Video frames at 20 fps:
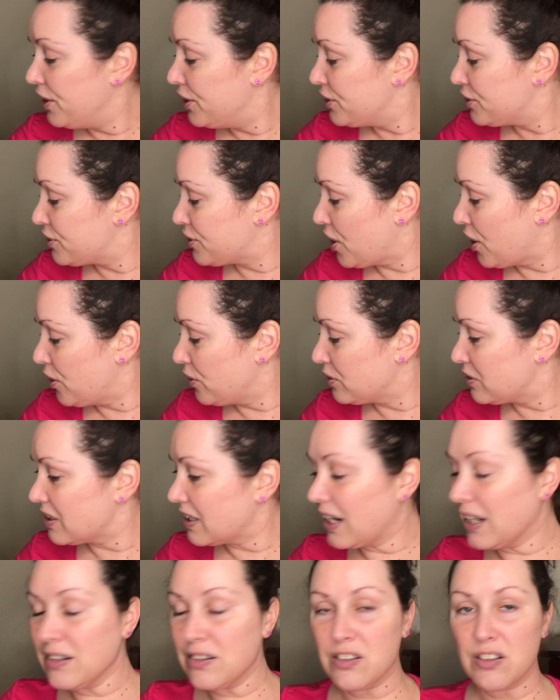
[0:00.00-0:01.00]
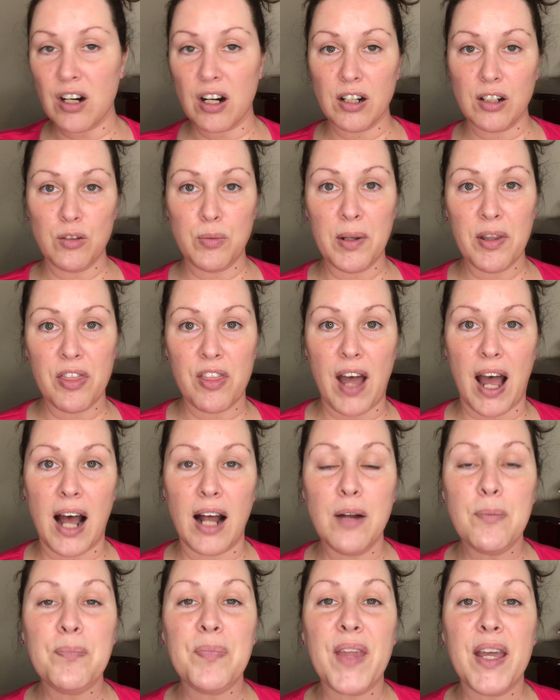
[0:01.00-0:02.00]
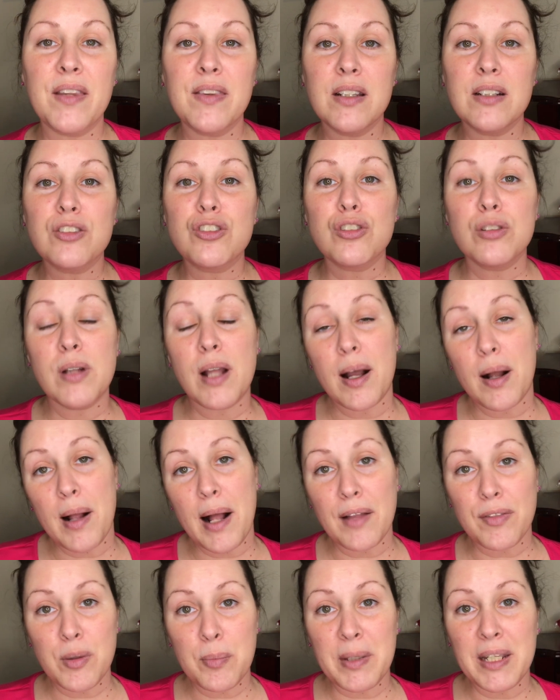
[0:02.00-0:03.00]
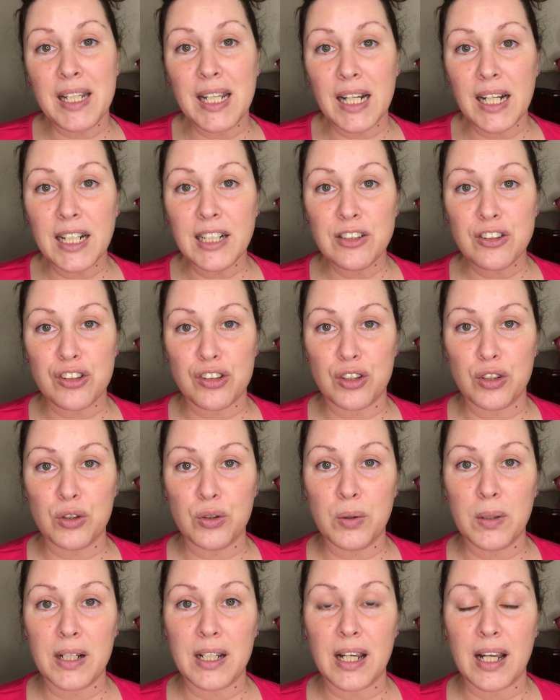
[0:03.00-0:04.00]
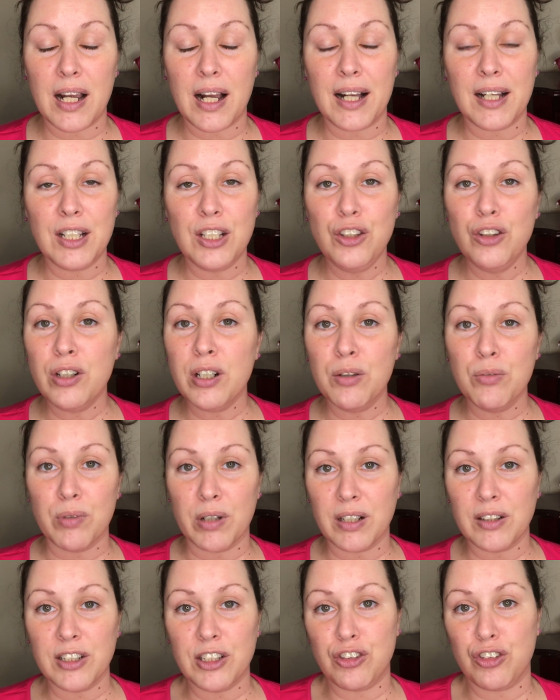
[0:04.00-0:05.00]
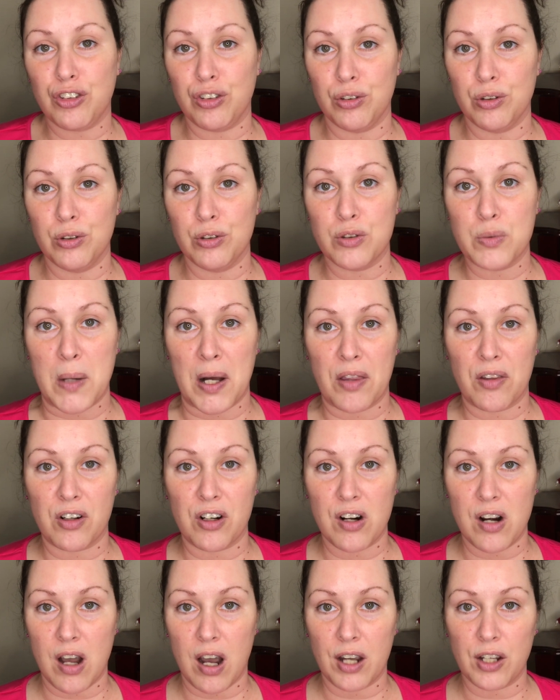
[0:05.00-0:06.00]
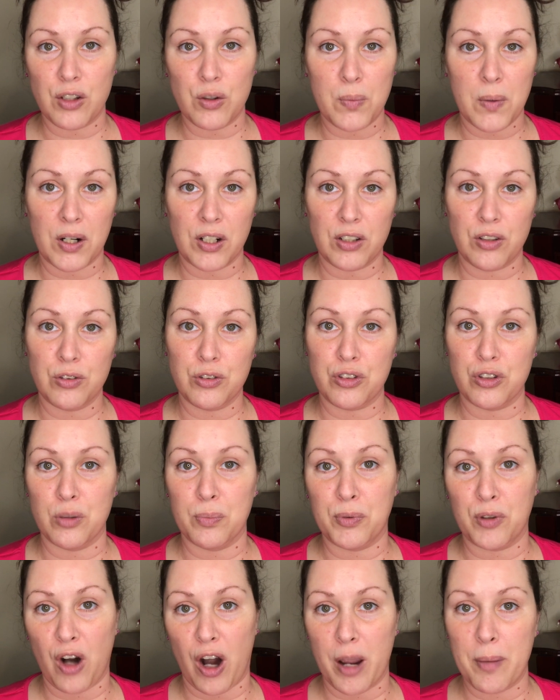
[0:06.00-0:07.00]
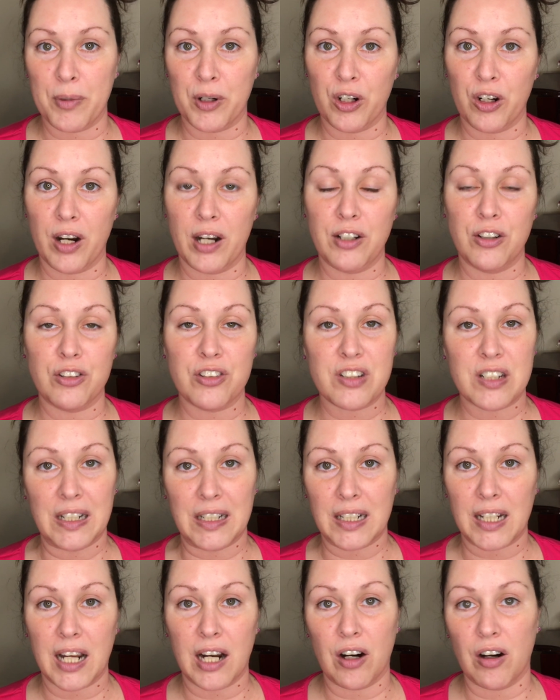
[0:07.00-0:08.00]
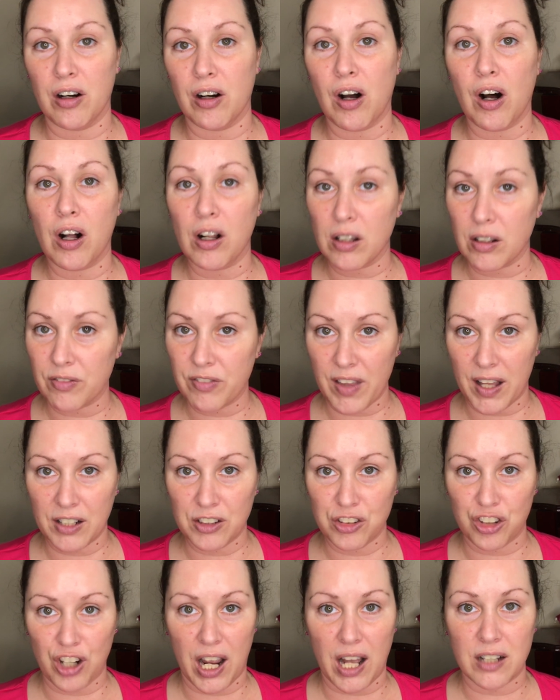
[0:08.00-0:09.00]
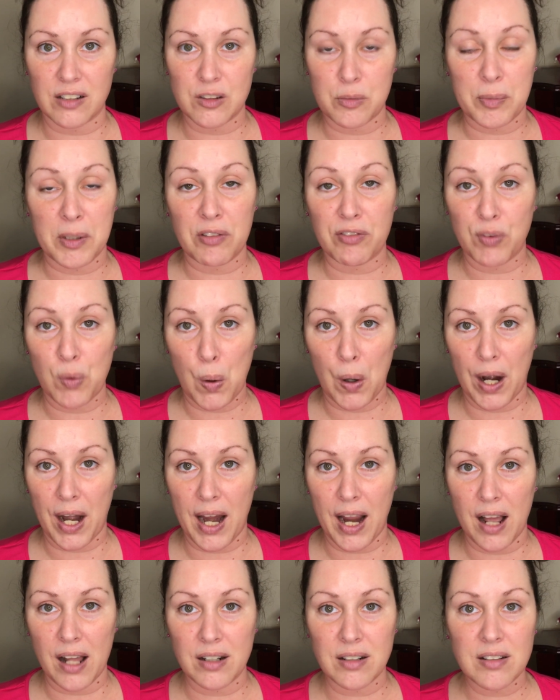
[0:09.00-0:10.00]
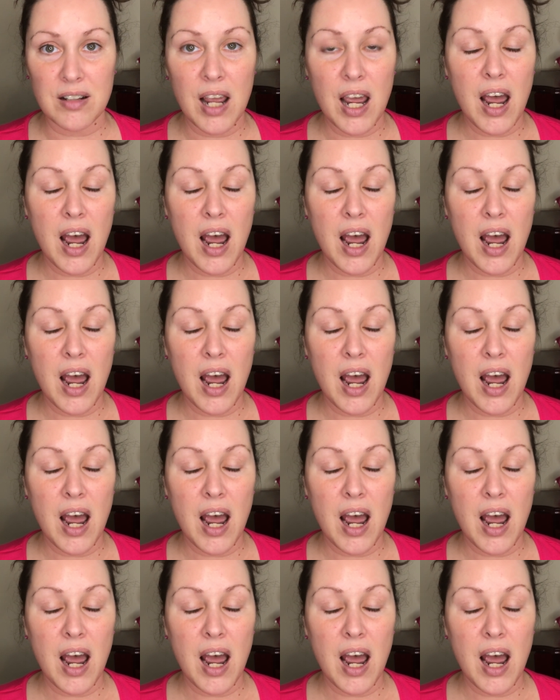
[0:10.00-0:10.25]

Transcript: So to get started with that, and at the beginning too, you can really choose whether or not you want to use your primer and your skincare and all of that jazz beforehand.